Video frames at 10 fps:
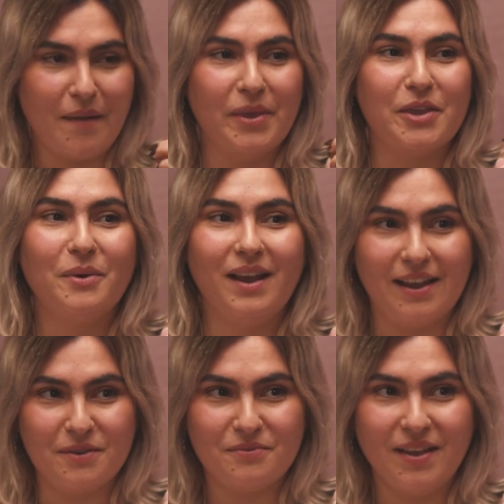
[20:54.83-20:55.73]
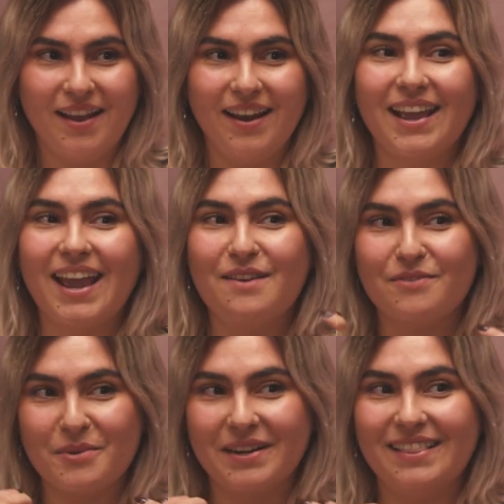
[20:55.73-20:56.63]
that you'll have like
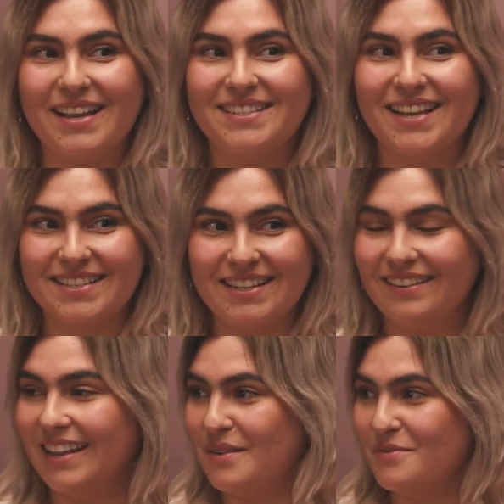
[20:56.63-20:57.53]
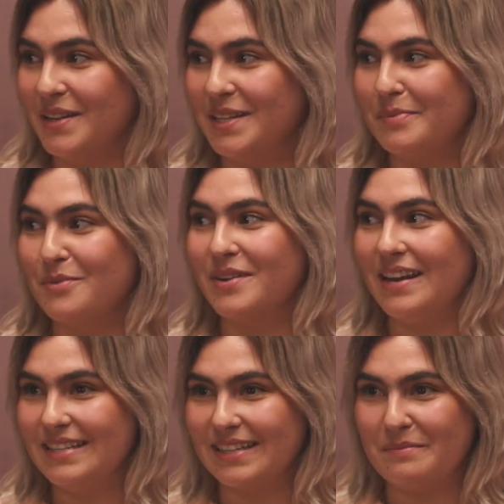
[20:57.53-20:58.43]
everyone in their sexy little outfits, but
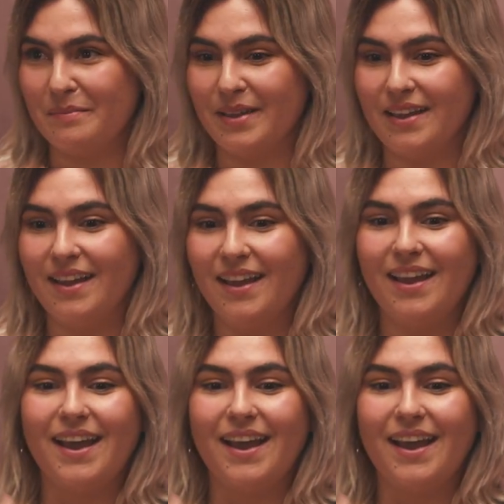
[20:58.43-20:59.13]
really skimpy